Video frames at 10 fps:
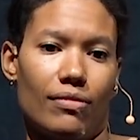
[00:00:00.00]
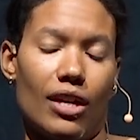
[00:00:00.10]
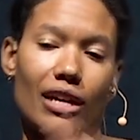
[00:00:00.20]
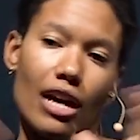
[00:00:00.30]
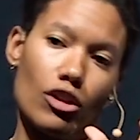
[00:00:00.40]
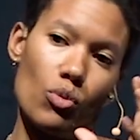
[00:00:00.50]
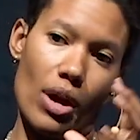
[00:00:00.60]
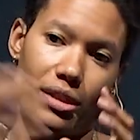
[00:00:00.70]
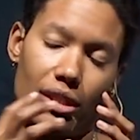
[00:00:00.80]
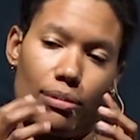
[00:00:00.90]
A God who
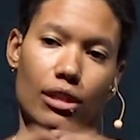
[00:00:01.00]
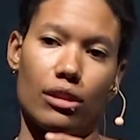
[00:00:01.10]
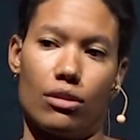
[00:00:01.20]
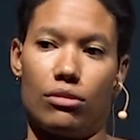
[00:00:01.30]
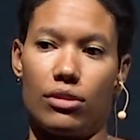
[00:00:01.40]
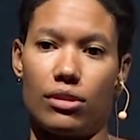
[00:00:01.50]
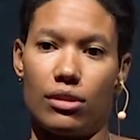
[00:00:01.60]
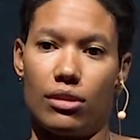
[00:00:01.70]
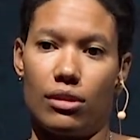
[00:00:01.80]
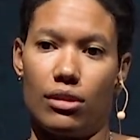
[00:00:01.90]
wants to be close,
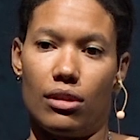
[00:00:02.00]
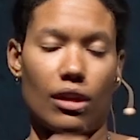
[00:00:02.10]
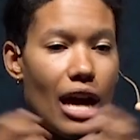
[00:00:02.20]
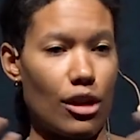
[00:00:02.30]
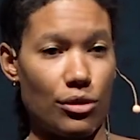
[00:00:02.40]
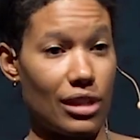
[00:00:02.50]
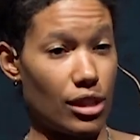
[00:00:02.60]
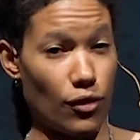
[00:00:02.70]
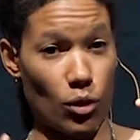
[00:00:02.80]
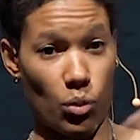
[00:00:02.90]
a God who says,
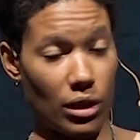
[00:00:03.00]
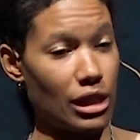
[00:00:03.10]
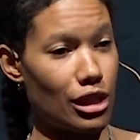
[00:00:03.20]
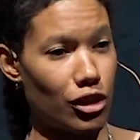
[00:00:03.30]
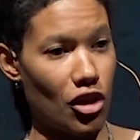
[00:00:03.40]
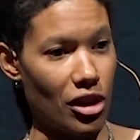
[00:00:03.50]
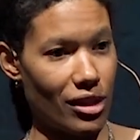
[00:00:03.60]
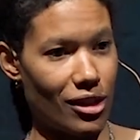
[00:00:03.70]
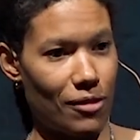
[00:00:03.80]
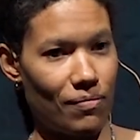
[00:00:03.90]
if you're willing to
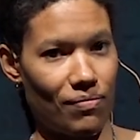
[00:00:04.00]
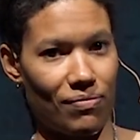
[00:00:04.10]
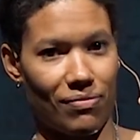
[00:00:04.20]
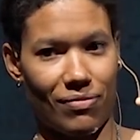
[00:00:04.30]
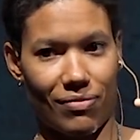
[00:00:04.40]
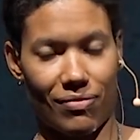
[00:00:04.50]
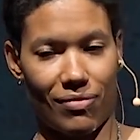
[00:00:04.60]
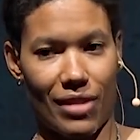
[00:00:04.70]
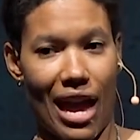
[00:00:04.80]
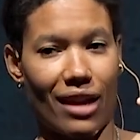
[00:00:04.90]
look.
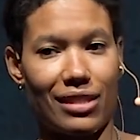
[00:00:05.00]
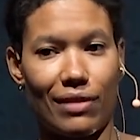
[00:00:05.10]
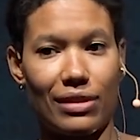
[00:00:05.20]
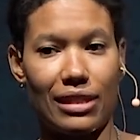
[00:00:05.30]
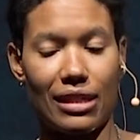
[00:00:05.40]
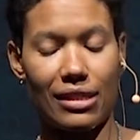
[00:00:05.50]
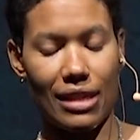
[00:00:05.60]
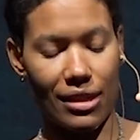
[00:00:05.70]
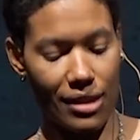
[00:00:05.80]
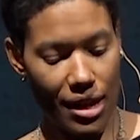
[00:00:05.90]
Acts 17
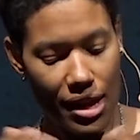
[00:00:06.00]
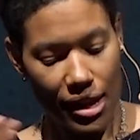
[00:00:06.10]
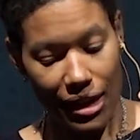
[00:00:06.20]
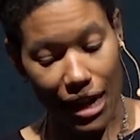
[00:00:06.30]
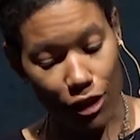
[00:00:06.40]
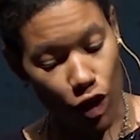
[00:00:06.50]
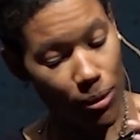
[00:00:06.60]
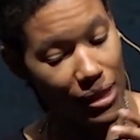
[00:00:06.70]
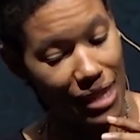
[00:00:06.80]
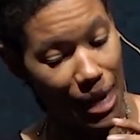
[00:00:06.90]
says, God
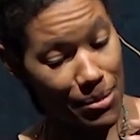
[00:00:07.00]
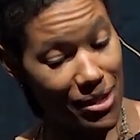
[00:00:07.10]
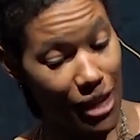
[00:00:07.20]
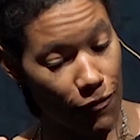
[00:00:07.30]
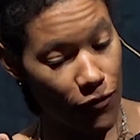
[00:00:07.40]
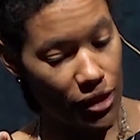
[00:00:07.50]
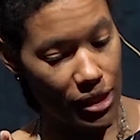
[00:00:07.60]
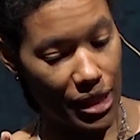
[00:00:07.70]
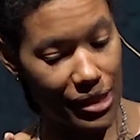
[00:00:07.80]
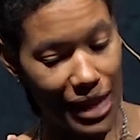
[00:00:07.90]
determined the time set for us in
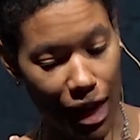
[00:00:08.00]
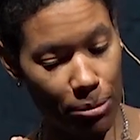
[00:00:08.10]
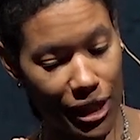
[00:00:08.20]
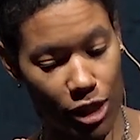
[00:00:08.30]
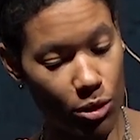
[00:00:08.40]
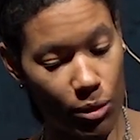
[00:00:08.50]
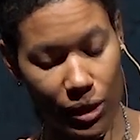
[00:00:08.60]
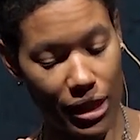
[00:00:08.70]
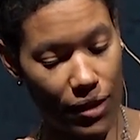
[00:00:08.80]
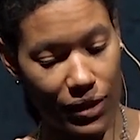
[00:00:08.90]
the exact place where we would
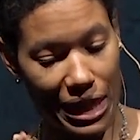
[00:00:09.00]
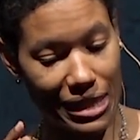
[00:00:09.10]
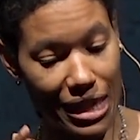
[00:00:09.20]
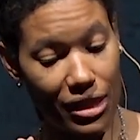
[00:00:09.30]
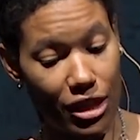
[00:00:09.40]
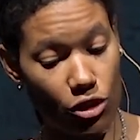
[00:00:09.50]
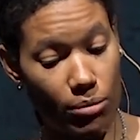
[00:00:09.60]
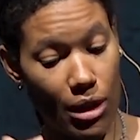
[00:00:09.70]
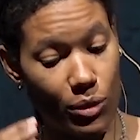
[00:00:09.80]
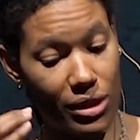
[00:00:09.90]
live, and he did this so that
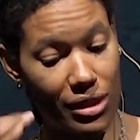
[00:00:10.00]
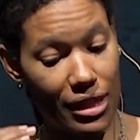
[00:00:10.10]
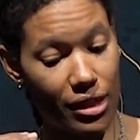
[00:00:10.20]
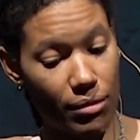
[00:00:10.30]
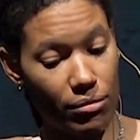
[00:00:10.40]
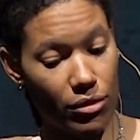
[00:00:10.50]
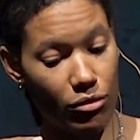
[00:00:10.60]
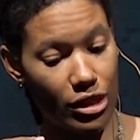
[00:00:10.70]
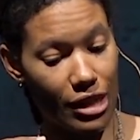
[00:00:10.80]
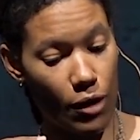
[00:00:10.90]
men would seek him,
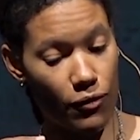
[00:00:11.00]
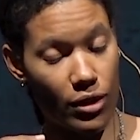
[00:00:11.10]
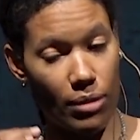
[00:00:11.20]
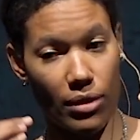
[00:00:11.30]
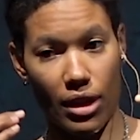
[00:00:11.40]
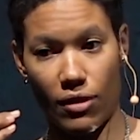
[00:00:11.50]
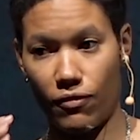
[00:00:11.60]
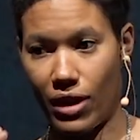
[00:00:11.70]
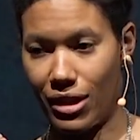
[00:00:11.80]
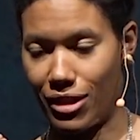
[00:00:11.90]
reach out for him, and
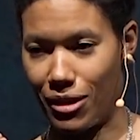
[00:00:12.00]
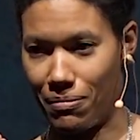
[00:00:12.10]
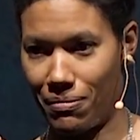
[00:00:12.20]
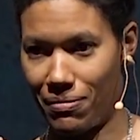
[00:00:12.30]
find him,